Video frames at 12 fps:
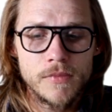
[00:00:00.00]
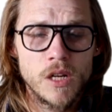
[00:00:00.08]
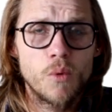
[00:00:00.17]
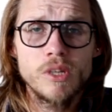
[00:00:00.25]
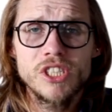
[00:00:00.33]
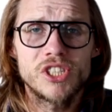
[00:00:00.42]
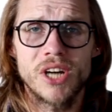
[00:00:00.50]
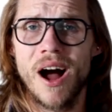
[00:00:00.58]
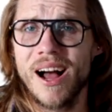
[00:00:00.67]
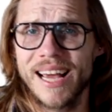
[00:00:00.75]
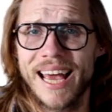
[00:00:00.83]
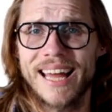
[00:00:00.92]
what's
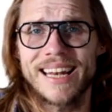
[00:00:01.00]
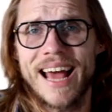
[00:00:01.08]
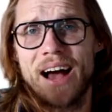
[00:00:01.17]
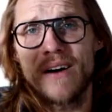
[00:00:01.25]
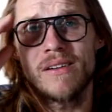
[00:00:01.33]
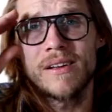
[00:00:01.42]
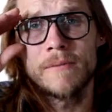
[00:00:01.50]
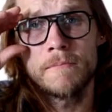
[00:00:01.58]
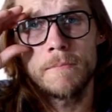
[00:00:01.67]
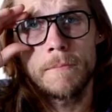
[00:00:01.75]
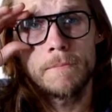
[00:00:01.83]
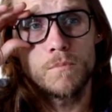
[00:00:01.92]
Ja get now?
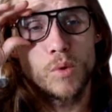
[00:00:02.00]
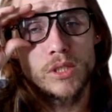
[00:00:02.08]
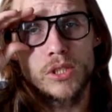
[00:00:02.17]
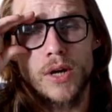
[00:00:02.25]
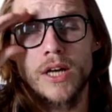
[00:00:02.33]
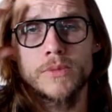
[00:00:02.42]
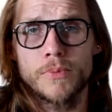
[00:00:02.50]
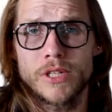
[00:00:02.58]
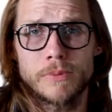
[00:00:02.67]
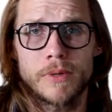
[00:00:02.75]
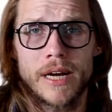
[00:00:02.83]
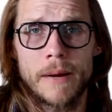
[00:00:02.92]
What's Ja's
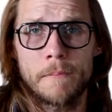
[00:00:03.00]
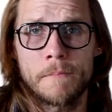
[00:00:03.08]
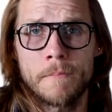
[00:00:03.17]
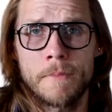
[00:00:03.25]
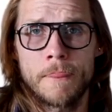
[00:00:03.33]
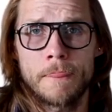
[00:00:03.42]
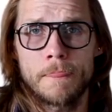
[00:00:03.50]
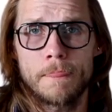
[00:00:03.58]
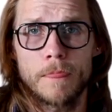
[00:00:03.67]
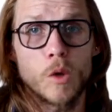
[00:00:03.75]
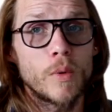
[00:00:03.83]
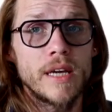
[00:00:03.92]
points per game?
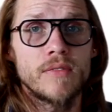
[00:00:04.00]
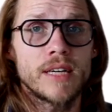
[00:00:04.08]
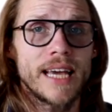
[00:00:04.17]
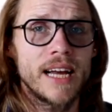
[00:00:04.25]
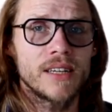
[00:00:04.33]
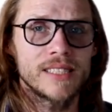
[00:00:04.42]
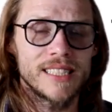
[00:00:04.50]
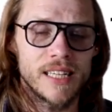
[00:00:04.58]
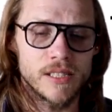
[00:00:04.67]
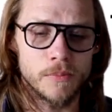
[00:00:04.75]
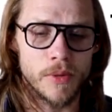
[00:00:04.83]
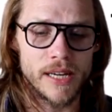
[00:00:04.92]
Do we even care because he
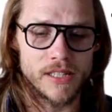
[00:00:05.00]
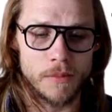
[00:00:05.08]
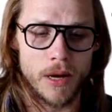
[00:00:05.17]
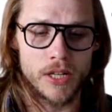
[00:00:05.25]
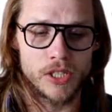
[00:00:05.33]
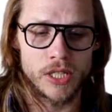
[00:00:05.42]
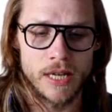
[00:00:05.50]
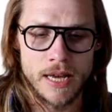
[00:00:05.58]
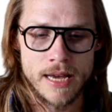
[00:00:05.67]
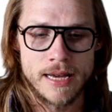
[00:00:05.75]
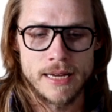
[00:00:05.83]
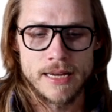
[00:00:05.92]
doesn't play as much?
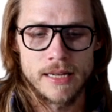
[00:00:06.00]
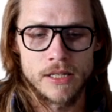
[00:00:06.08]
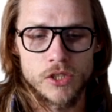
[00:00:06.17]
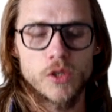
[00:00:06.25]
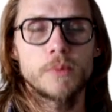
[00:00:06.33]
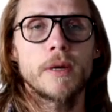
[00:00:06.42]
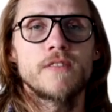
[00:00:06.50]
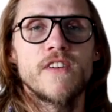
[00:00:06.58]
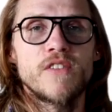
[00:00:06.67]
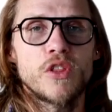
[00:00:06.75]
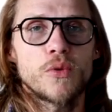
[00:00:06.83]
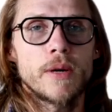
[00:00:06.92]
So he's played
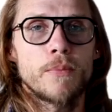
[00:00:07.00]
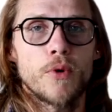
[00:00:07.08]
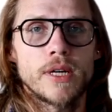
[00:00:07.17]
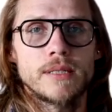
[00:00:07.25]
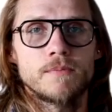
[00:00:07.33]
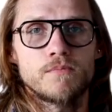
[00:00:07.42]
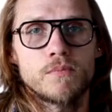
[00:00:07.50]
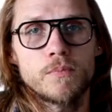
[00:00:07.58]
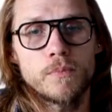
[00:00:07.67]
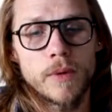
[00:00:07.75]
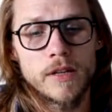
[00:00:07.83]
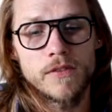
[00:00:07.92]

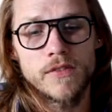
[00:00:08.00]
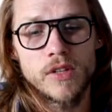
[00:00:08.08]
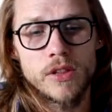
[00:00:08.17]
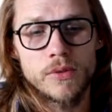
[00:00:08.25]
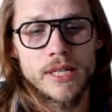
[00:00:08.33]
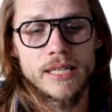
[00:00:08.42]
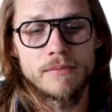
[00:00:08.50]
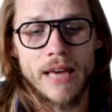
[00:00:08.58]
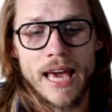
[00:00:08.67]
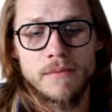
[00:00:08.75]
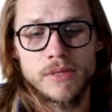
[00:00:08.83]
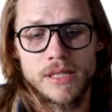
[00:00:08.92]
53
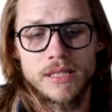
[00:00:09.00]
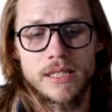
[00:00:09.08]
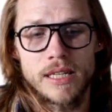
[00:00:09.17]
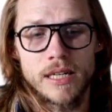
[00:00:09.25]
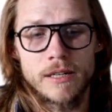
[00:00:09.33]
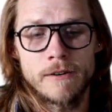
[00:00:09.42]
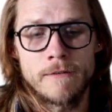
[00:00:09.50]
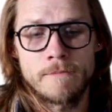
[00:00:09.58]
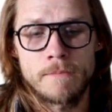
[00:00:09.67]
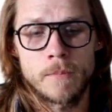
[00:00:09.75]
games this year,